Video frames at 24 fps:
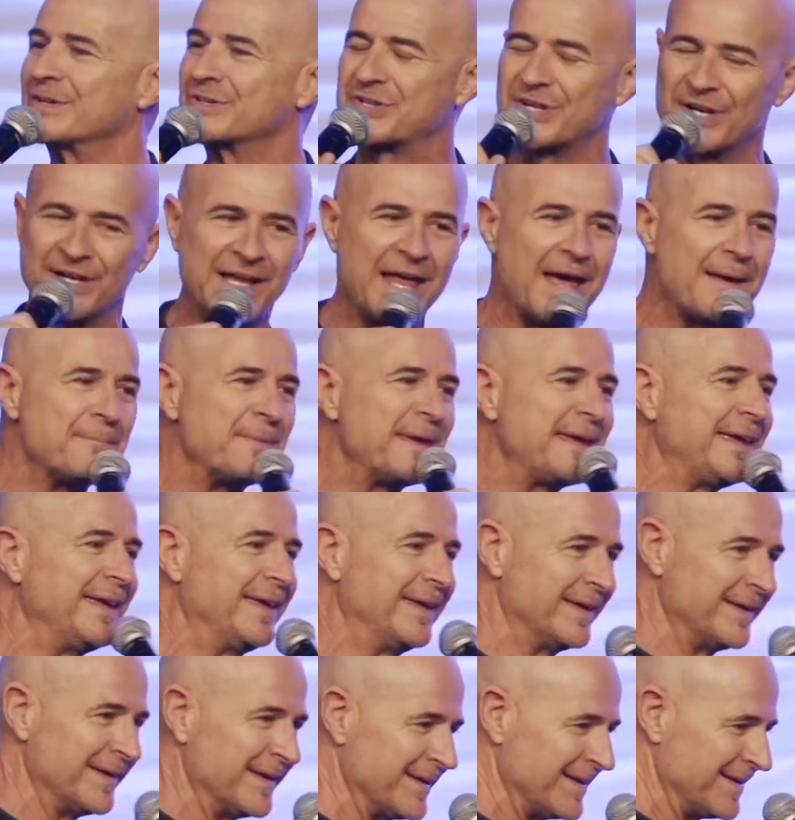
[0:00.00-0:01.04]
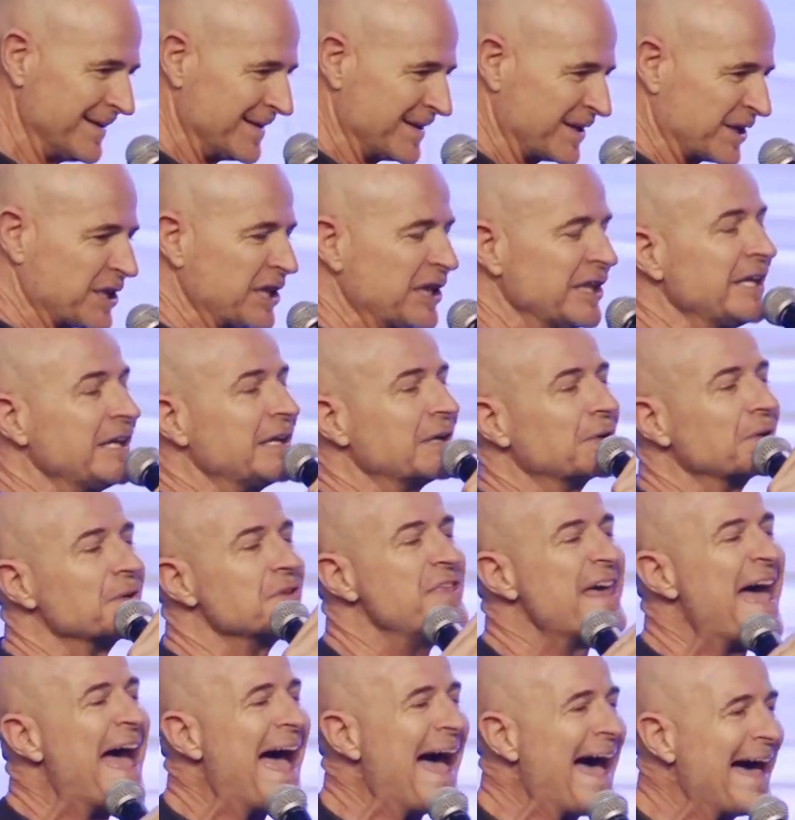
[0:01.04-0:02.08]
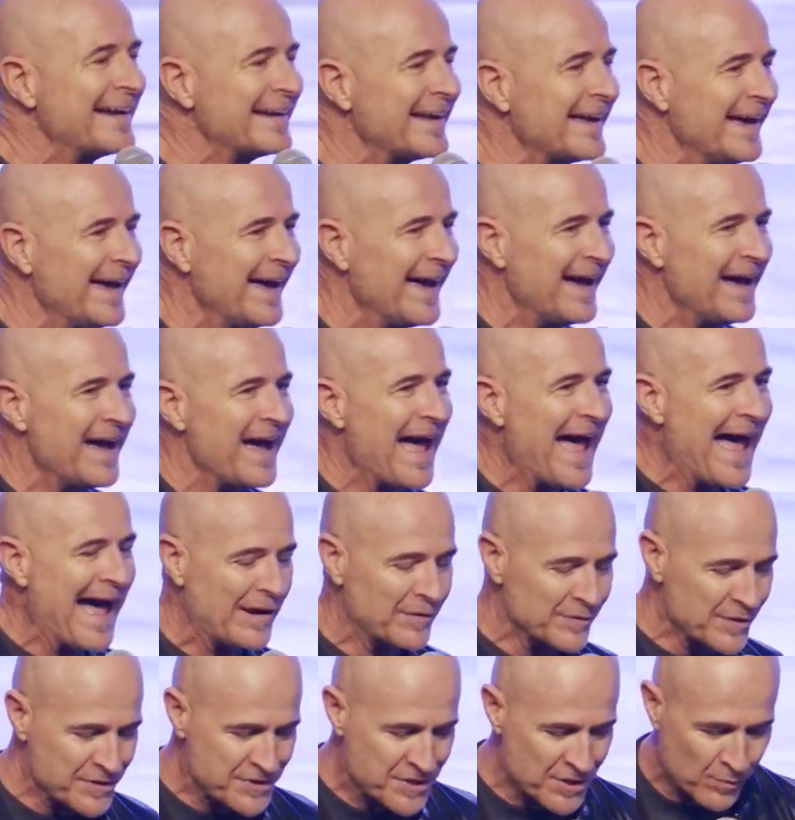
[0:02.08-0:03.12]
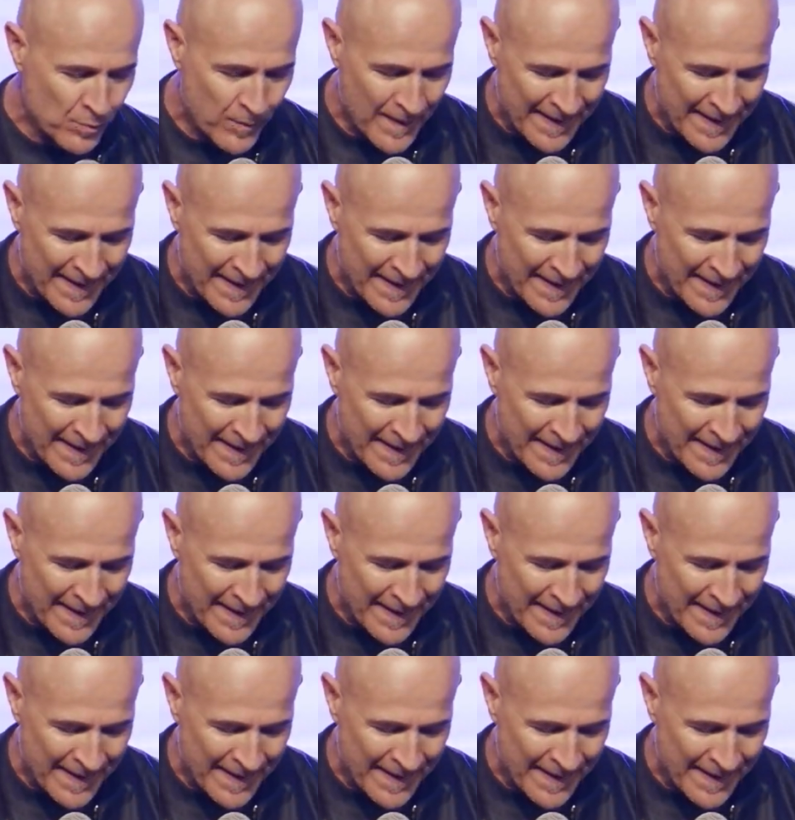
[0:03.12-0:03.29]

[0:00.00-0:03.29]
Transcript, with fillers: So let me clear that out of the